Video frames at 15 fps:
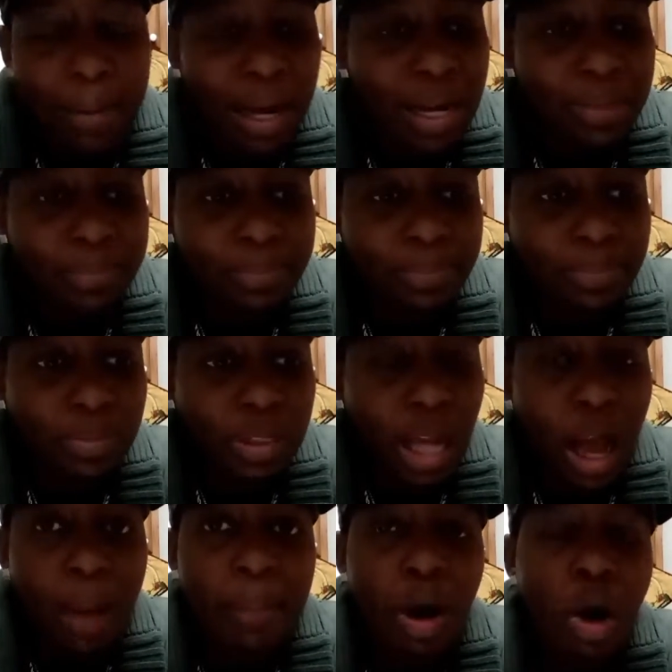But
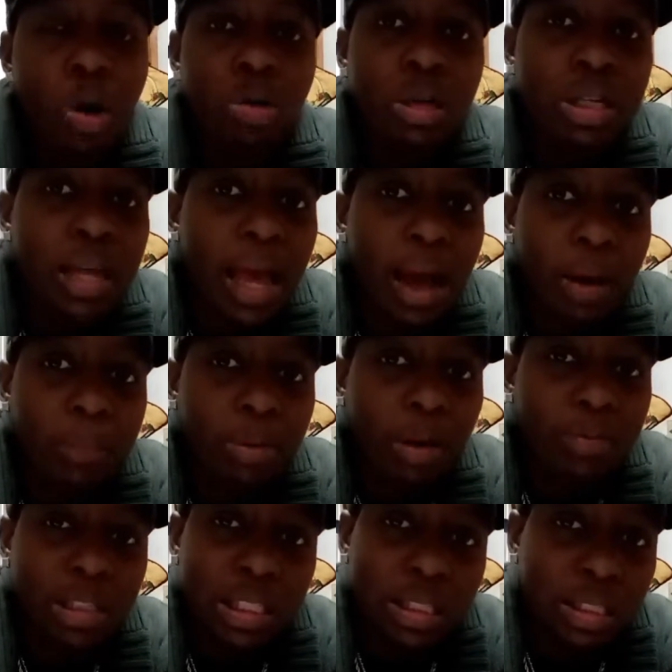I'm older now,
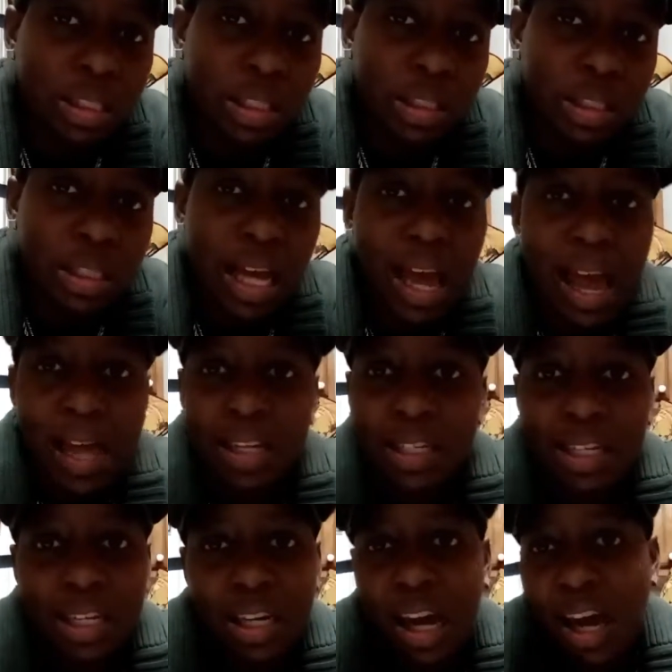brothers and sisters. I had to
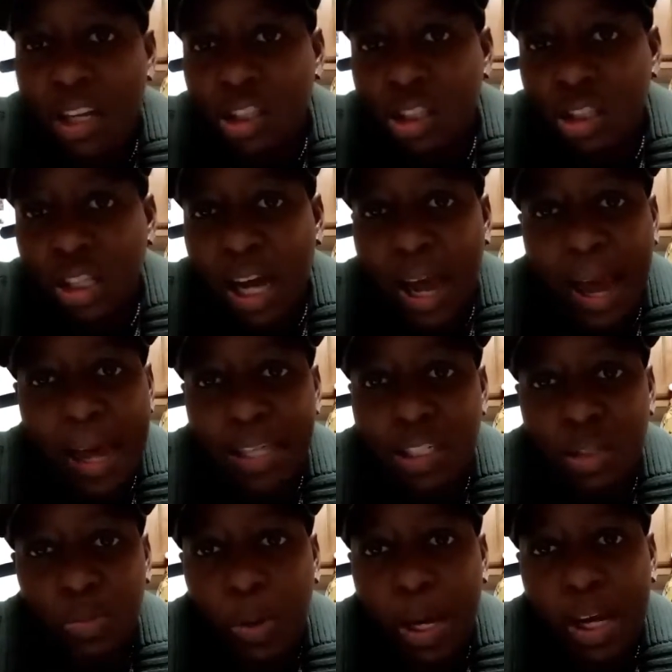get conscious. I had
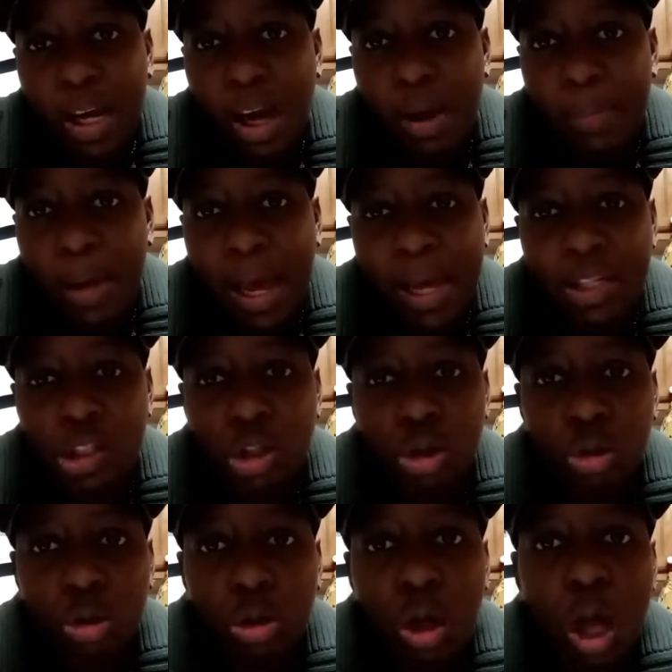to wake up as
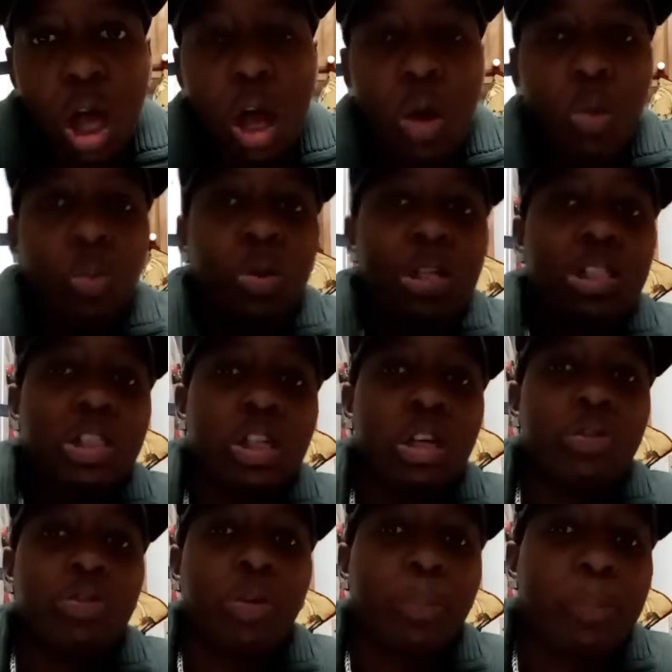to what's
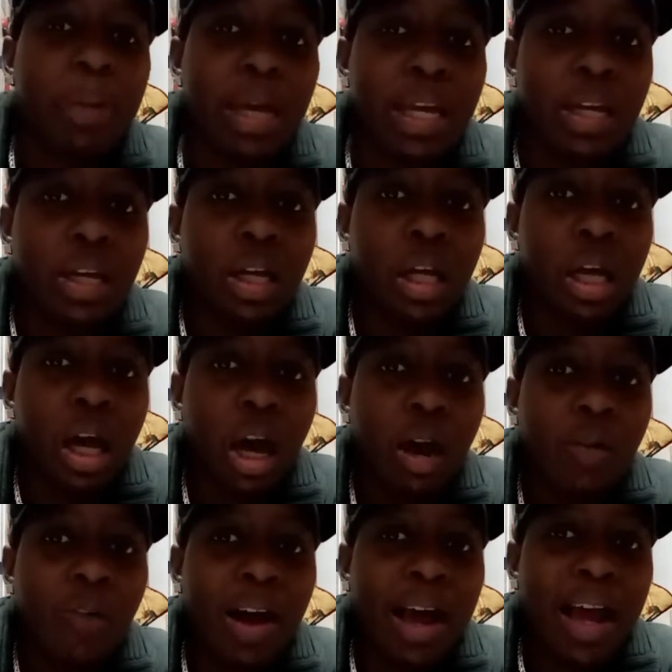good for me,
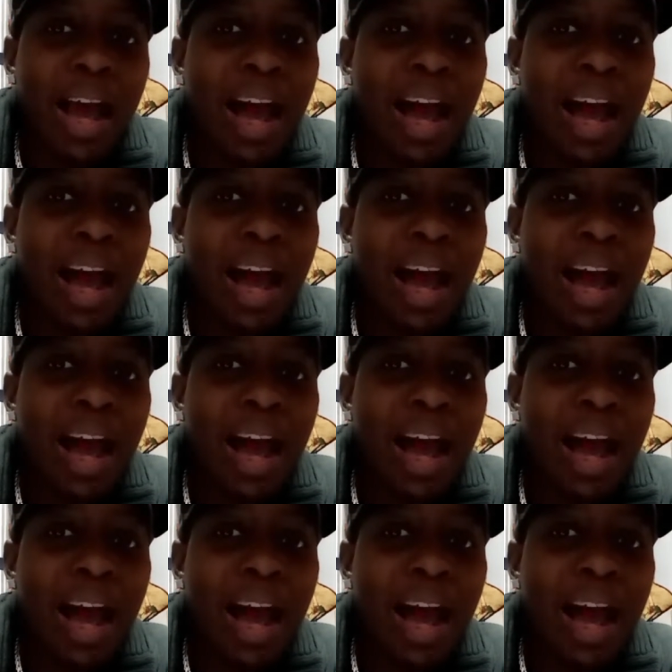all right.